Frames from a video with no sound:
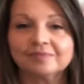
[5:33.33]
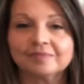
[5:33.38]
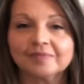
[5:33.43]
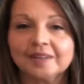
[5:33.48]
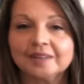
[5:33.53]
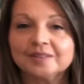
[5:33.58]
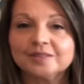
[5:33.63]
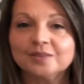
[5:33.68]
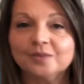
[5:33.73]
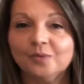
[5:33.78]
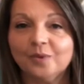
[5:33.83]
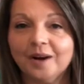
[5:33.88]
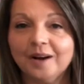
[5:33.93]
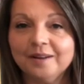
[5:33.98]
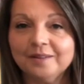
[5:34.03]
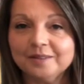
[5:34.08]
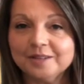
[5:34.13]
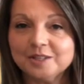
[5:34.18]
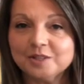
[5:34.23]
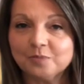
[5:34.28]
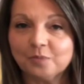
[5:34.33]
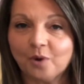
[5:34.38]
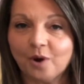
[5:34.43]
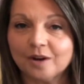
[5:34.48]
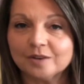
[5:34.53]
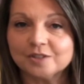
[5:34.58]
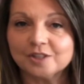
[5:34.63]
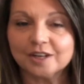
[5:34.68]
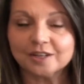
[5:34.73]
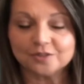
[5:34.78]
So while these
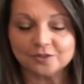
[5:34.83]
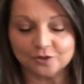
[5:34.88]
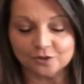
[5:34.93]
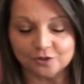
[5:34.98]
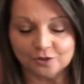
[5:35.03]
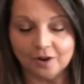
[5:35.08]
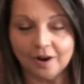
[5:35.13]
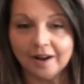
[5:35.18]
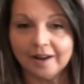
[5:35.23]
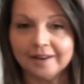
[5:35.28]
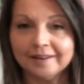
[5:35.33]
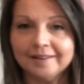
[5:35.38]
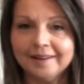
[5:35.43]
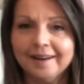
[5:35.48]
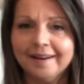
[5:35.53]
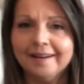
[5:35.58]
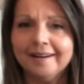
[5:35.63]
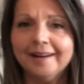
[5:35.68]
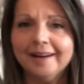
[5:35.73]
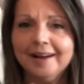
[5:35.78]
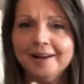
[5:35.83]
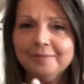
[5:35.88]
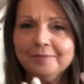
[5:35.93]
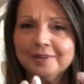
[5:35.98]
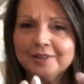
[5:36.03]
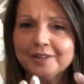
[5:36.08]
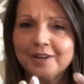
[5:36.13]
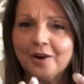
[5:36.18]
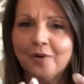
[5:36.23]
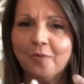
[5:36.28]
projects are drying, I'm
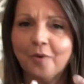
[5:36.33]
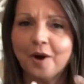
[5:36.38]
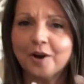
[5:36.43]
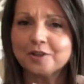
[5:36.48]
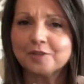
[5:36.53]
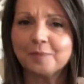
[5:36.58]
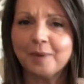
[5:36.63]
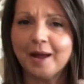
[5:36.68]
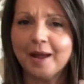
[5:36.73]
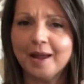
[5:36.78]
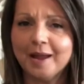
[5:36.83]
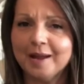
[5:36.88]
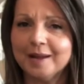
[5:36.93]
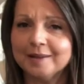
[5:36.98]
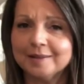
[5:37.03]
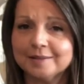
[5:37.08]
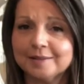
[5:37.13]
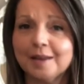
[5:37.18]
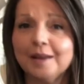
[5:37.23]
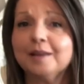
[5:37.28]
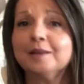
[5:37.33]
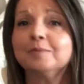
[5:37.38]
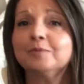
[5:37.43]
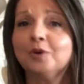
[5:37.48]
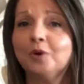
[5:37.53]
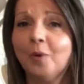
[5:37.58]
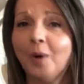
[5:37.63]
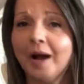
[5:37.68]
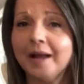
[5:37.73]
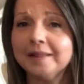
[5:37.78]
going to go wash my hands. I am
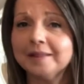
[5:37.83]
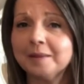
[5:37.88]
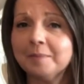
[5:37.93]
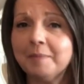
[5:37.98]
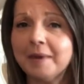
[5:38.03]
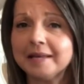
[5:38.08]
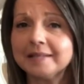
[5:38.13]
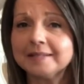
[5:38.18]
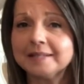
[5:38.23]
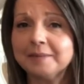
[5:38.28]
quite the messy